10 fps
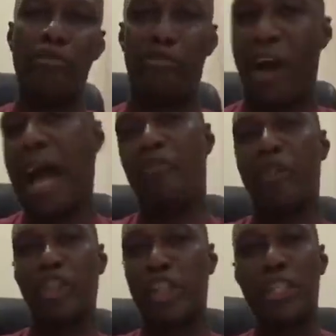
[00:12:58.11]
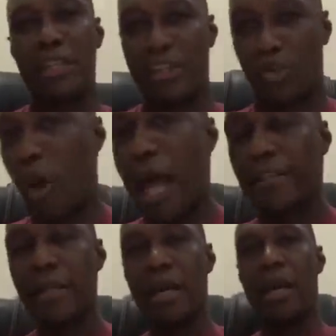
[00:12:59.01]
on fire for Jesus
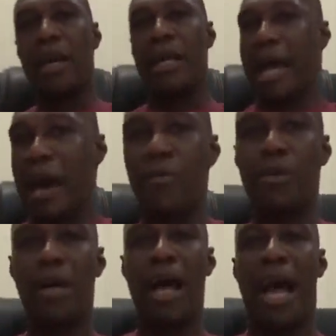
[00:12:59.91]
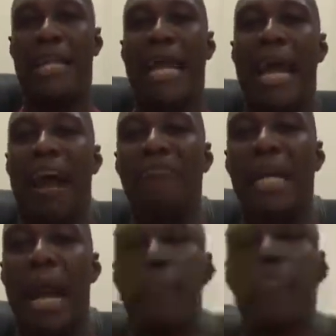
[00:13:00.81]
Christ. Now, they have
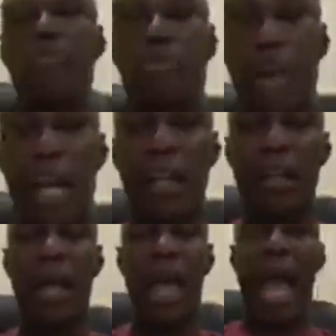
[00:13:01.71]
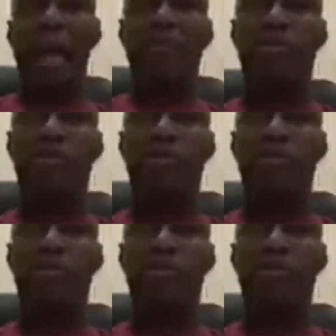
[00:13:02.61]
become frail and